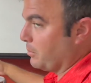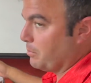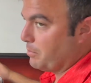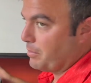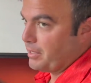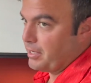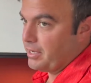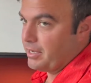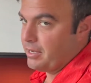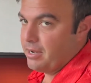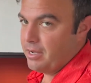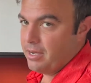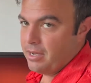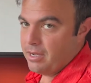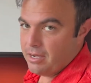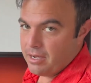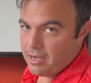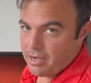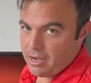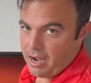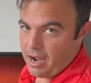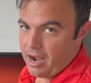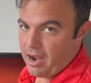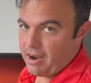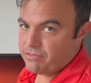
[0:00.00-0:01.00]
bit
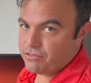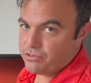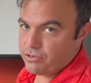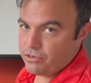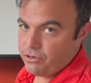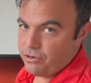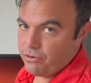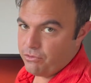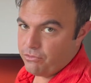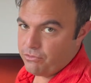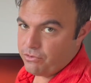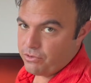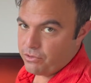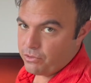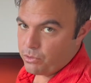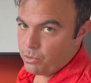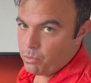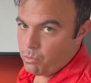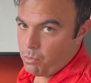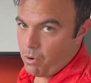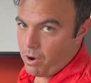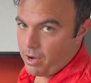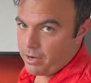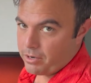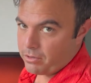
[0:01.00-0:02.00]
after you fill the
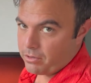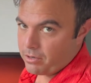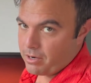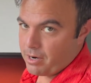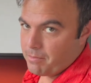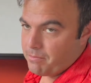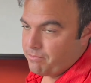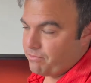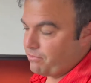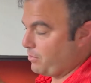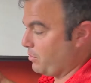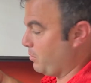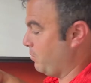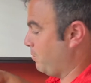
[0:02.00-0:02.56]
water up for the